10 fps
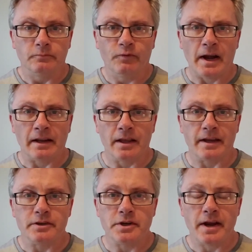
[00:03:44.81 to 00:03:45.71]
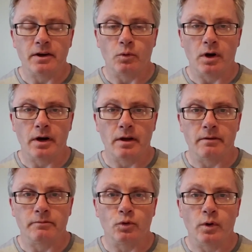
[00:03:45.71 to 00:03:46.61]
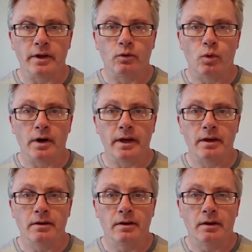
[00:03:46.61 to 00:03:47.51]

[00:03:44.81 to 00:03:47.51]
finally in January of 2020,